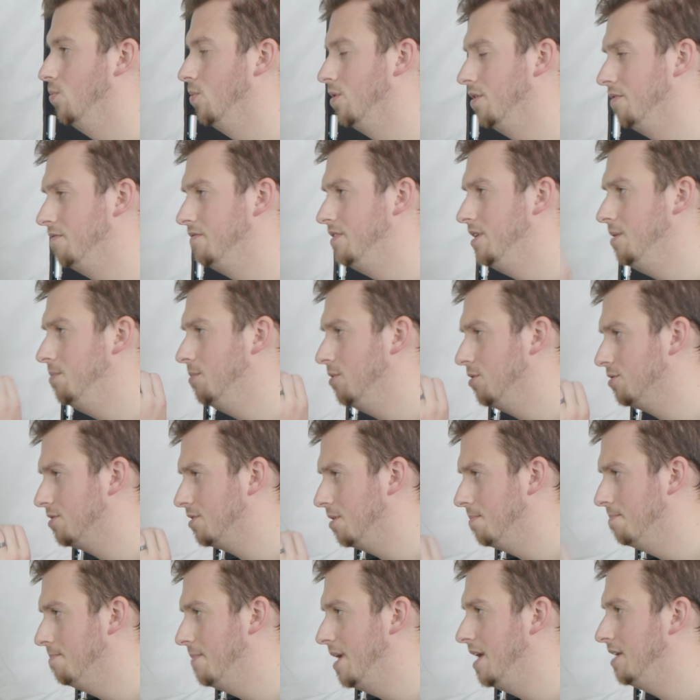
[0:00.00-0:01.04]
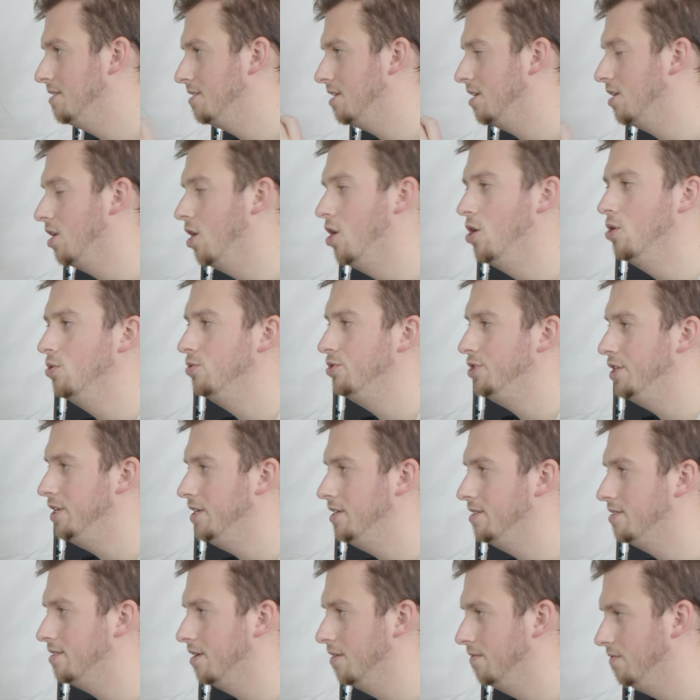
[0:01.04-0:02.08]
One of the most amazing
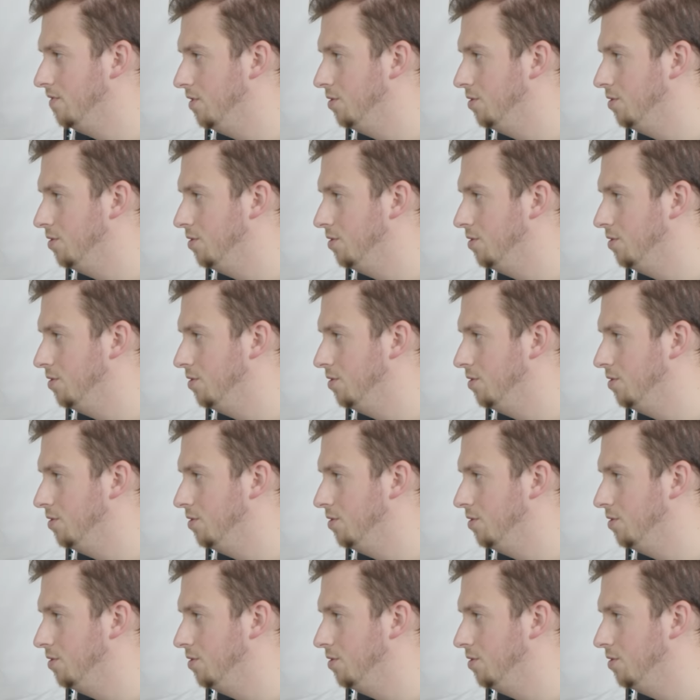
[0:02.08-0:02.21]
OGs of